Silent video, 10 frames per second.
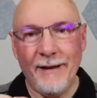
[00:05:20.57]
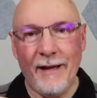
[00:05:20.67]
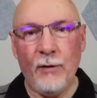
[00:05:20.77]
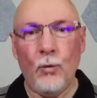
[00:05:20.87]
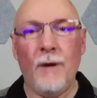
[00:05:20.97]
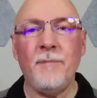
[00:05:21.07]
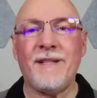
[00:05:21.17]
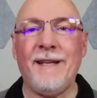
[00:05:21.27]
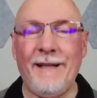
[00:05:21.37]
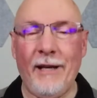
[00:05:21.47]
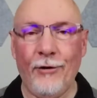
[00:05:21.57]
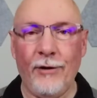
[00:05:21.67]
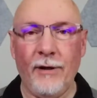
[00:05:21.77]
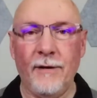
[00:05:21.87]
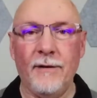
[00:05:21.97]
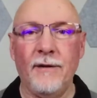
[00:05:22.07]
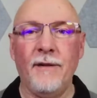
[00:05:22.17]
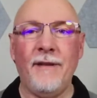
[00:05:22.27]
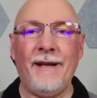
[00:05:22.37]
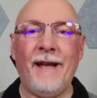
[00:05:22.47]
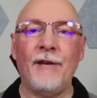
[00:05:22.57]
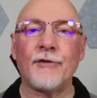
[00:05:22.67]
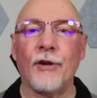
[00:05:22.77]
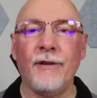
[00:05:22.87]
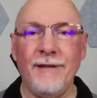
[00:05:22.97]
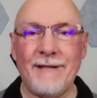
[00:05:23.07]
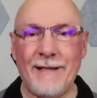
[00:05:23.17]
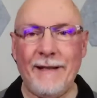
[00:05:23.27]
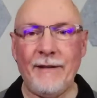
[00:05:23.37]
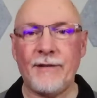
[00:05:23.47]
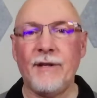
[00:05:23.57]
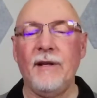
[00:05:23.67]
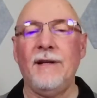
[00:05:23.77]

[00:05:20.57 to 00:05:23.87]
a website area that has all these things